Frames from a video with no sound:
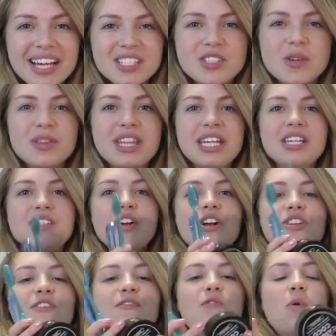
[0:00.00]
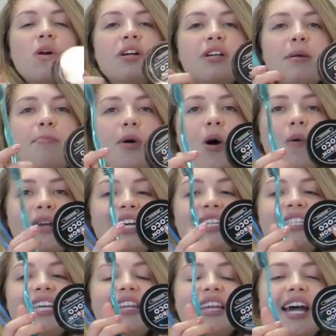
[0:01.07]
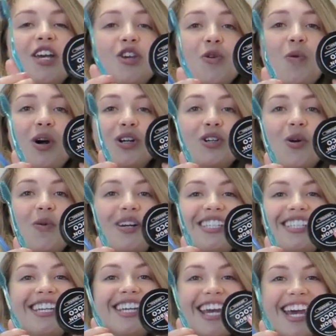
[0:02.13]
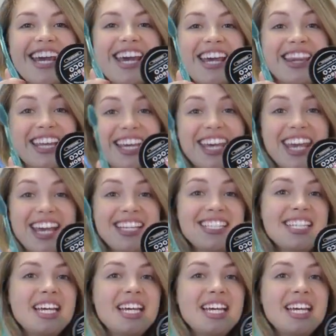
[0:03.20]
in exchange for a video review. And it was really sweet